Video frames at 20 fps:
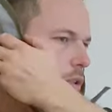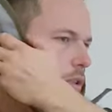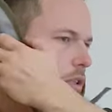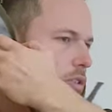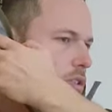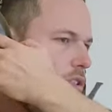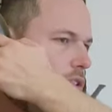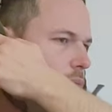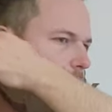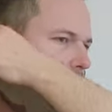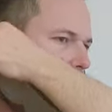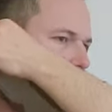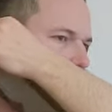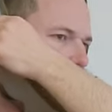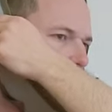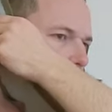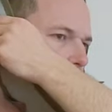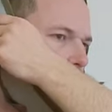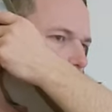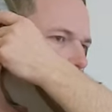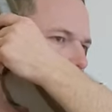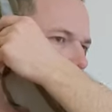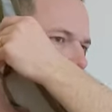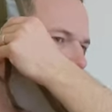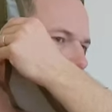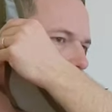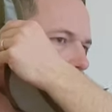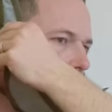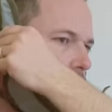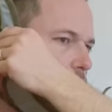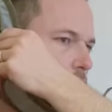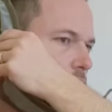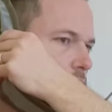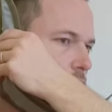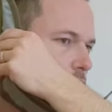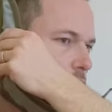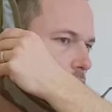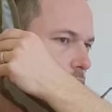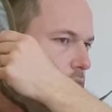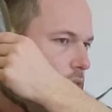This is a bit awkward, I have to
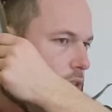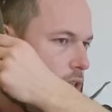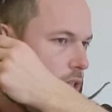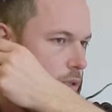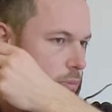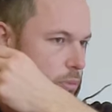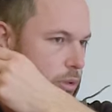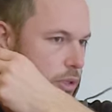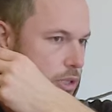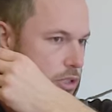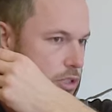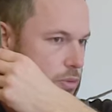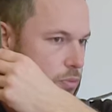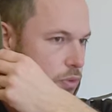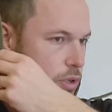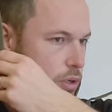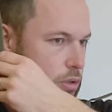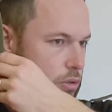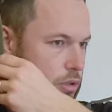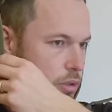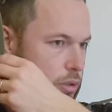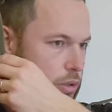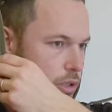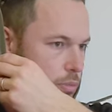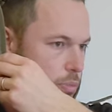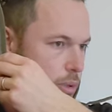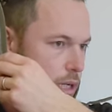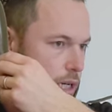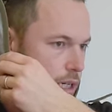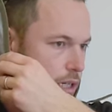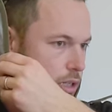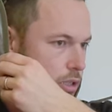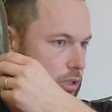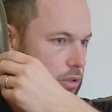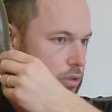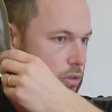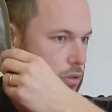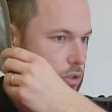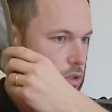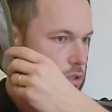say, but there's some Velcro at the back.
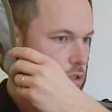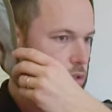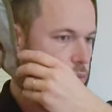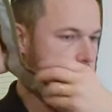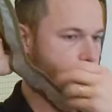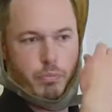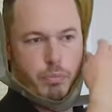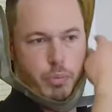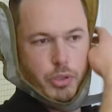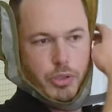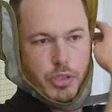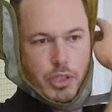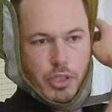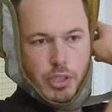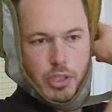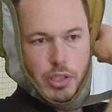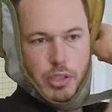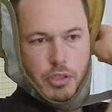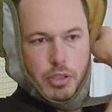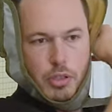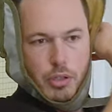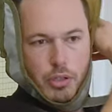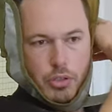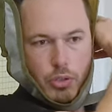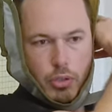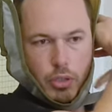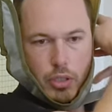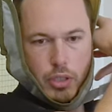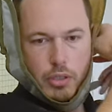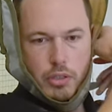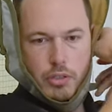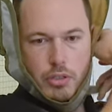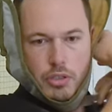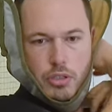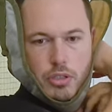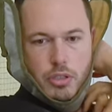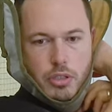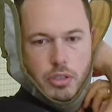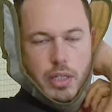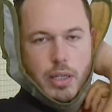You just position it so it's not going to
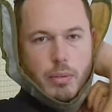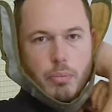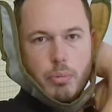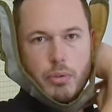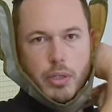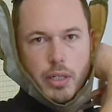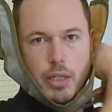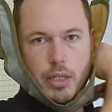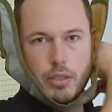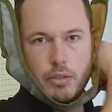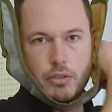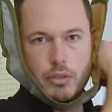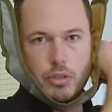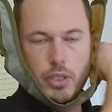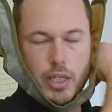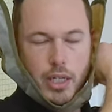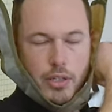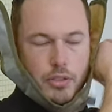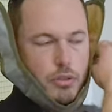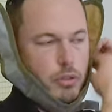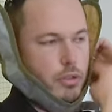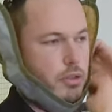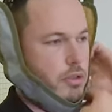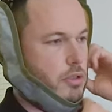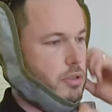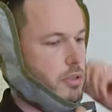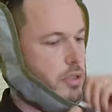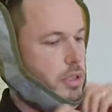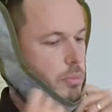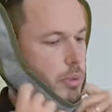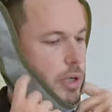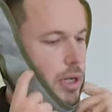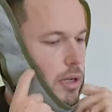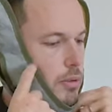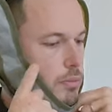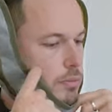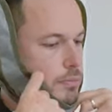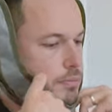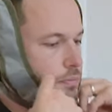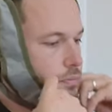slip, so your head's not going to slip
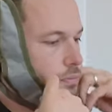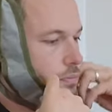out.